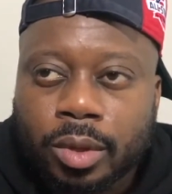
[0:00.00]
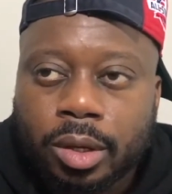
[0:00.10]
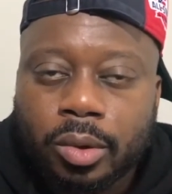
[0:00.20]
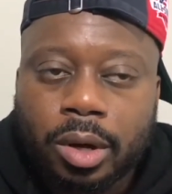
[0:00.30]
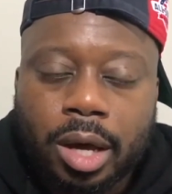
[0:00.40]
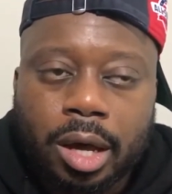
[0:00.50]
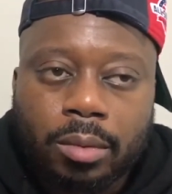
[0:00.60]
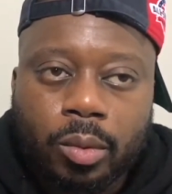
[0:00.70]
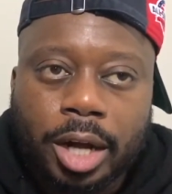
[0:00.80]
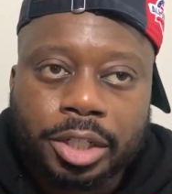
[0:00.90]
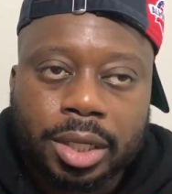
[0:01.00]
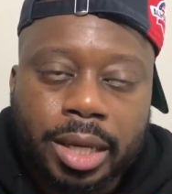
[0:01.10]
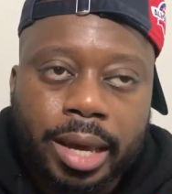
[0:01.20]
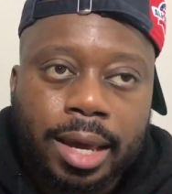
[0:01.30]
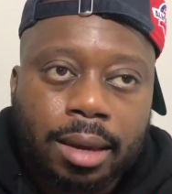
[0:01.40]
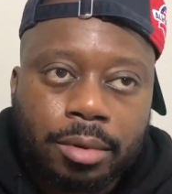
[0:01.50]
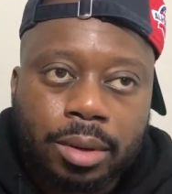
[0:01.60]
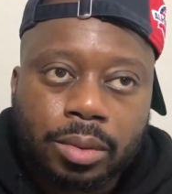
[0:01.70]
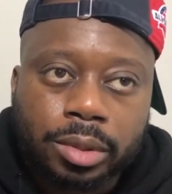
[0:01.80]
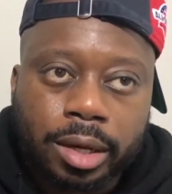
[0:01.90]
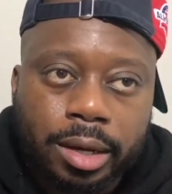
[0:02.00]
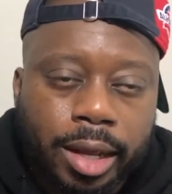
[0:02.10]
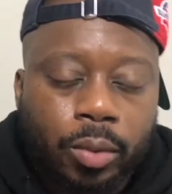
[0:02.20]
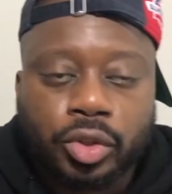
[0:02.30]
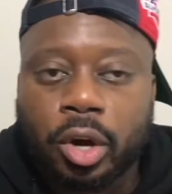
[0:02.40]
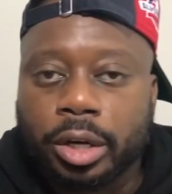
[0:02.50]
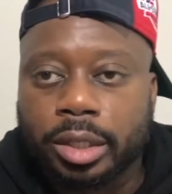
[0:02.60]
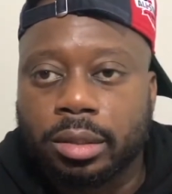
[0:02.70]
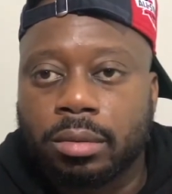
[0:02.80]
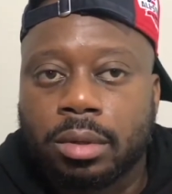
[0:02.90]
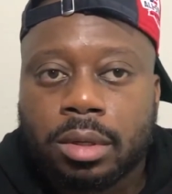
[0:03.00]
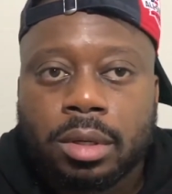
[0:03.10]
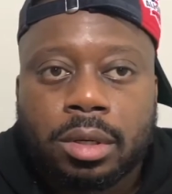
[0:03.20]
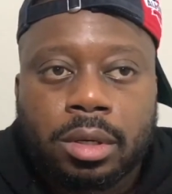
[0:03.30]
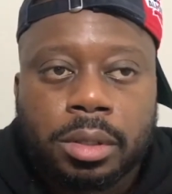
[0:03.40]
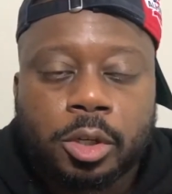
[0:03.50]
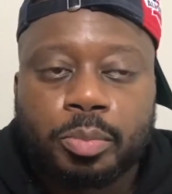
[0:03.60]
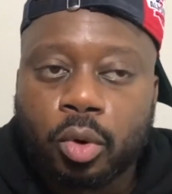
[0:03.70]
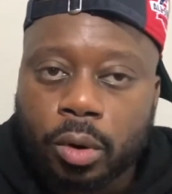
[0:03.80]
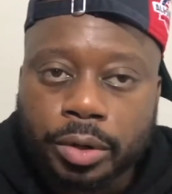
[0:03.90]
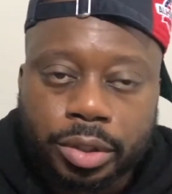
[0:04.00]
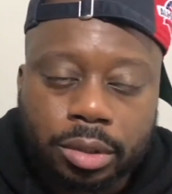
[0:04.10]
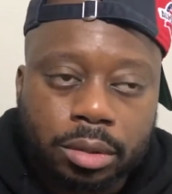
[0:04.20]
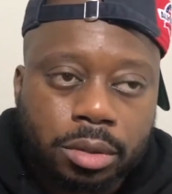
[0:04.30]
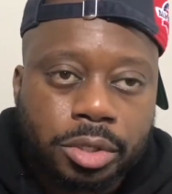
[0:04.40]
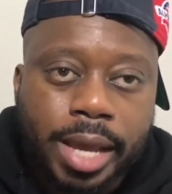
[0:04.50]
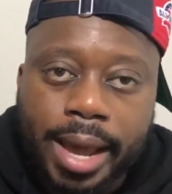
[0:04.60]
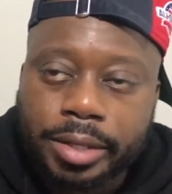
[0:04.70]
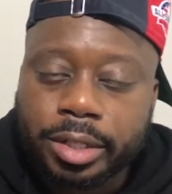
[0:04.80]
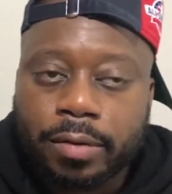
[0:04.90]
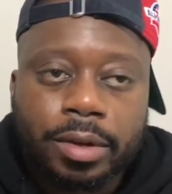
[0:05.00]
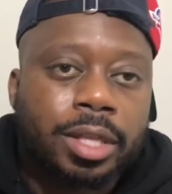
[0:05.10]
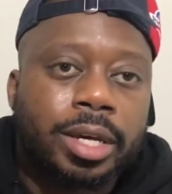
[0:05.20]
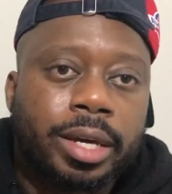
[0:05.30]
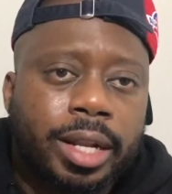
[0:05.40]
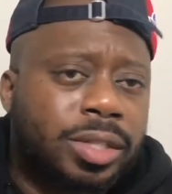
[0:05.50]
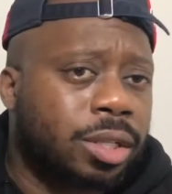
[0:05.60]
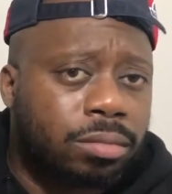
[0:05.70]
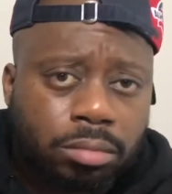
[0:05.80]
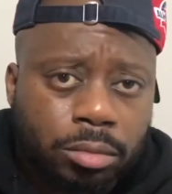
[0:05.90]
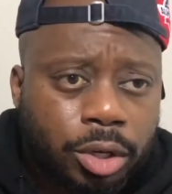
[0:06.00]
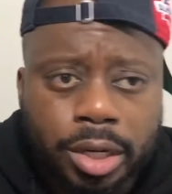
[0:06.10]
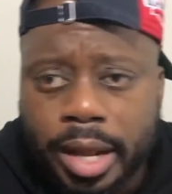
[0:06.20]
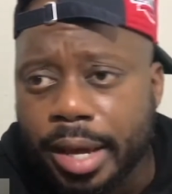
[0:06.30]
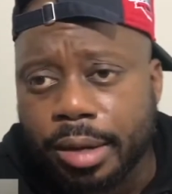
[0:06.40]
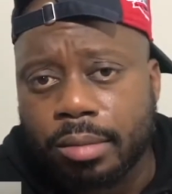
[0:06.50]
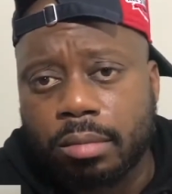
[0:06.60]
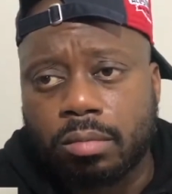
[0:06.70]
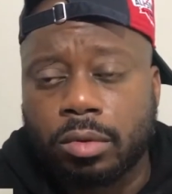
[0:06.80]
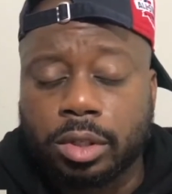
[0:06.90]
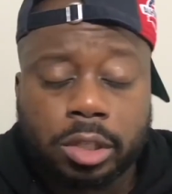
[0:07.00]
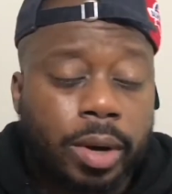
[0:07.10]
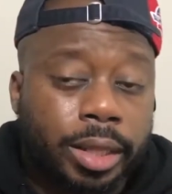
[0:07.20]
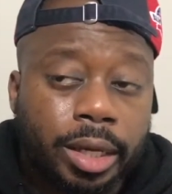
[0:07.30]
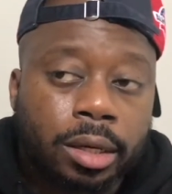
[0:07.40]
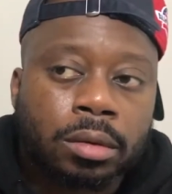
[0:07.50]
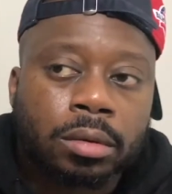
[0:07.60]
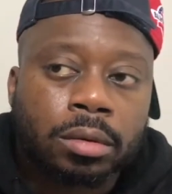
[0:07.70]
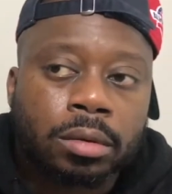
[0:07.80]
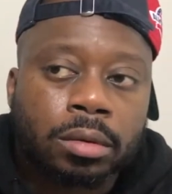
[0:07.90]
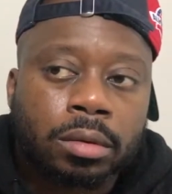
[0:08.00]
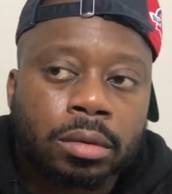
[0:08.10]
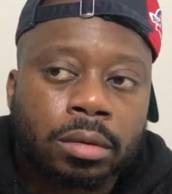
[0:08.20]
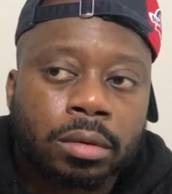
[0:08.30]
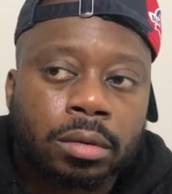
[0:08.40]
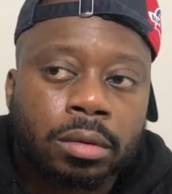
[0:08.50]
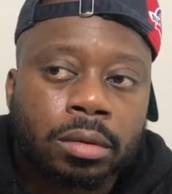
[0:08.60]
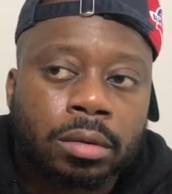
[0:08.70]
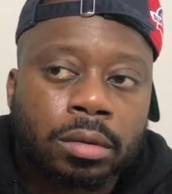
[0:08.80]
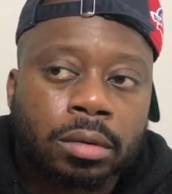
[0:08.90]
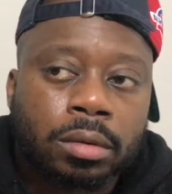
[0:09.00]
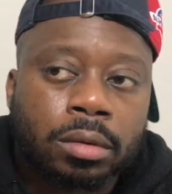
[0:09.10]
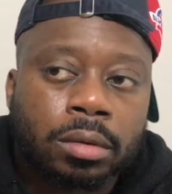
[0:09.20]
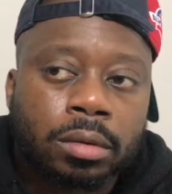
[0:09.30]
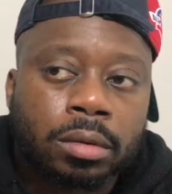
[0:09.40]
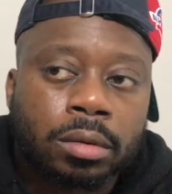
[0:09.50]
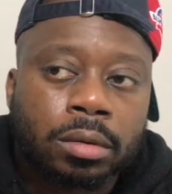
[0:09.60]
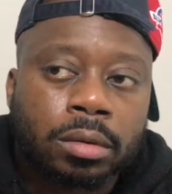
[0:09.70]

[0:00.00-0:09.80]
we're watching the game, you know what I'm saying? And we're talking sports and stats and everything, and it's a good date. So I think sports and stats, a good date.